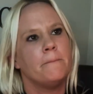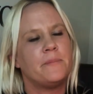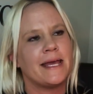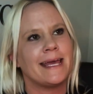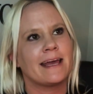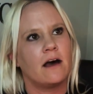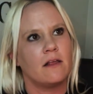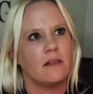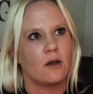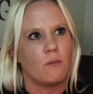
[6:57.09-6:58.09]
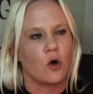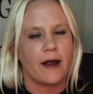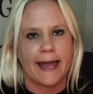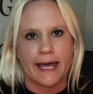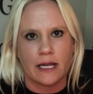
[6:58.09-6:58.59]
being a little more
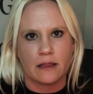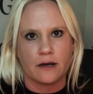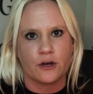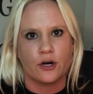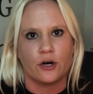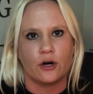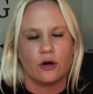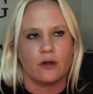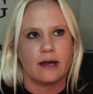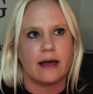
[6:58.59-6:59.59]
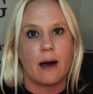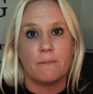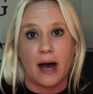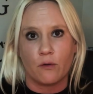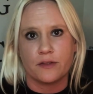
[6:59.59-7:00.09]
analytical
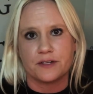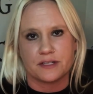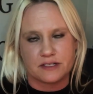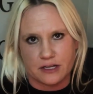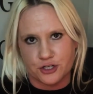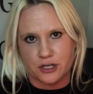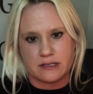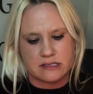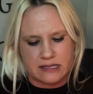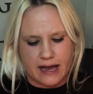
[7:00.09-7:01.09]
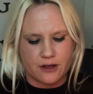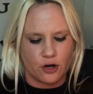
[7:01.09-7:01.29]
about the decisions that